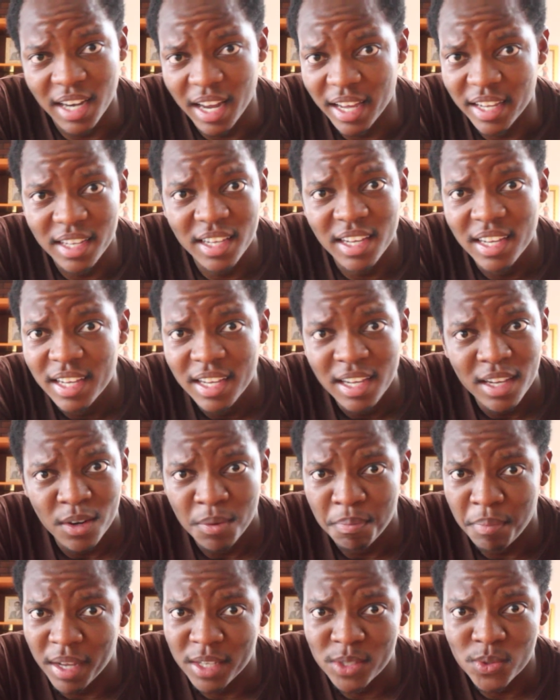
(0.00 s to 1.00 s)
Like
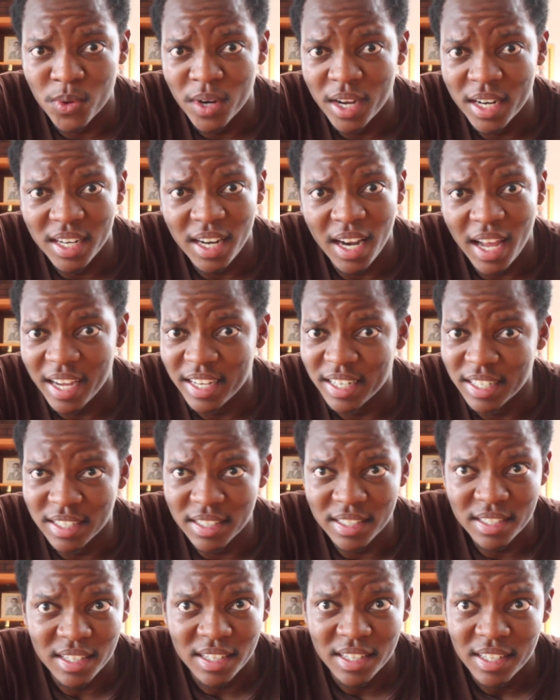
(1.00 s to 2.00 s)
best
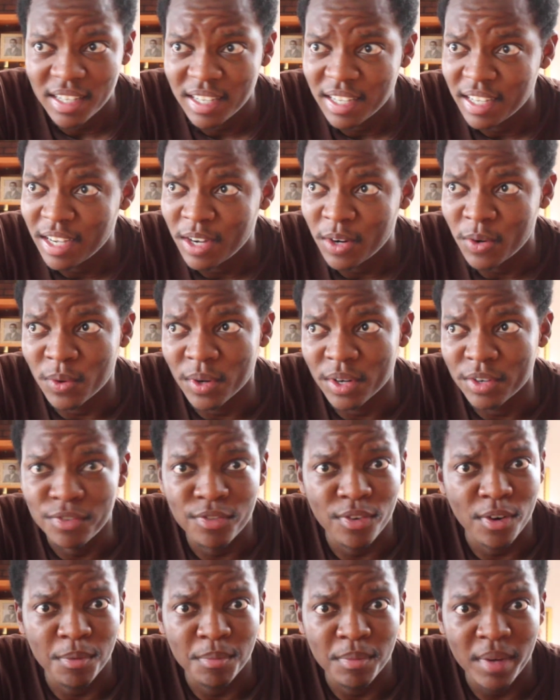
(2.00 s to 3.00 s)
one-liners were
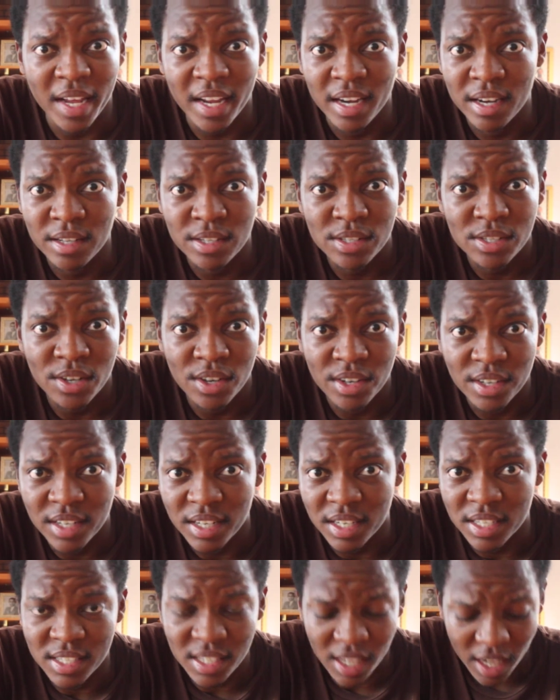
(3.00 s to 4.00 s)
from Andy
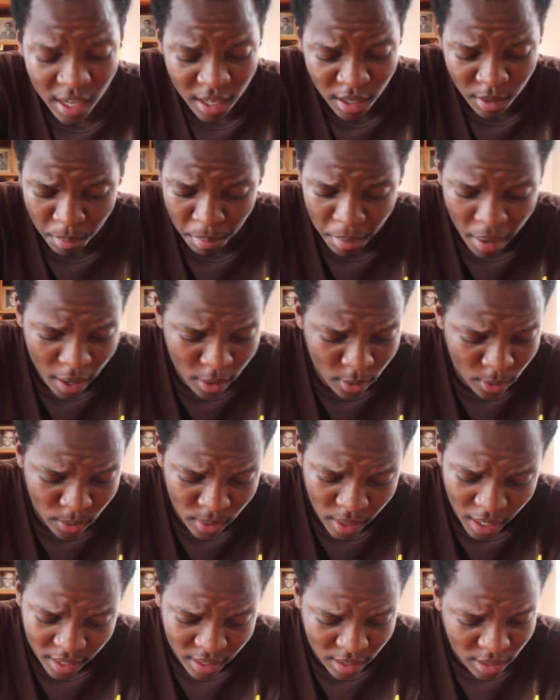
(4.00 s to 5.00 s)
Serkis and Mbaku.
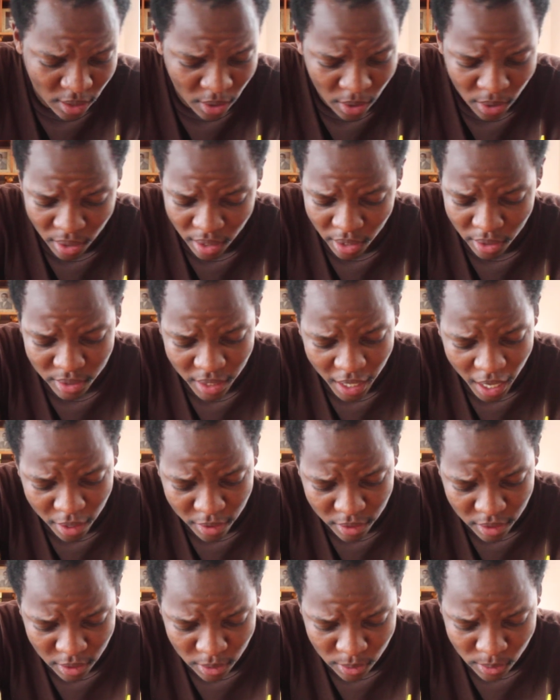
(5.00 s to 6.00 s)
Like yo, those
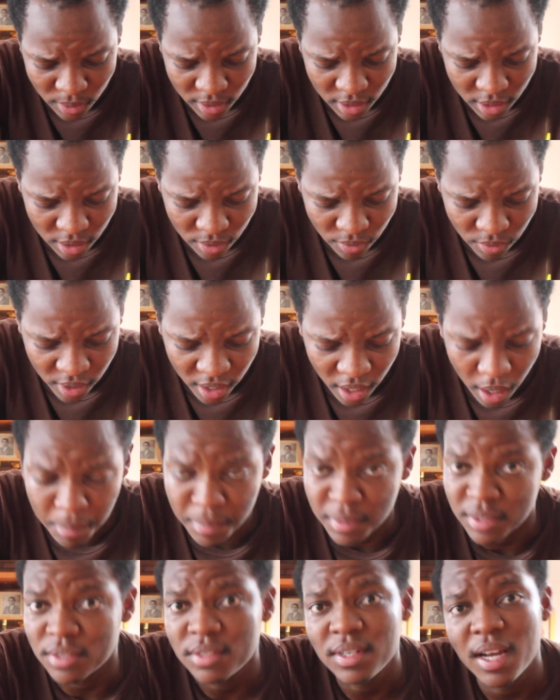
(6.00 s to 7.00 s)
characters was just
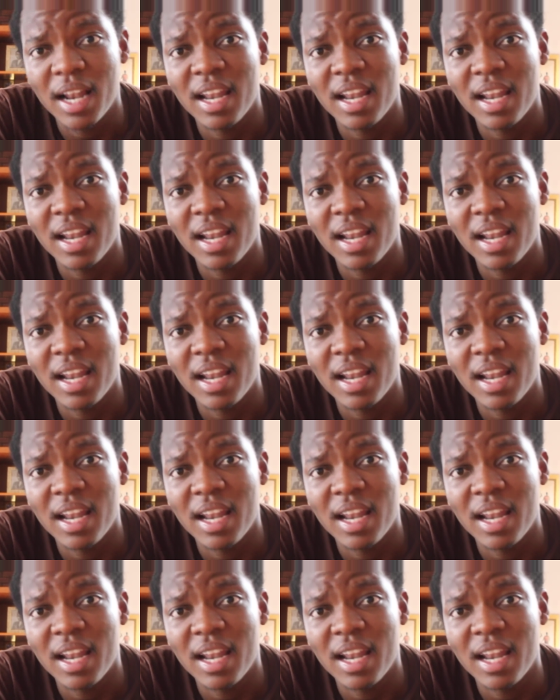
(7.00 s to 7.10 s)
phenomenal.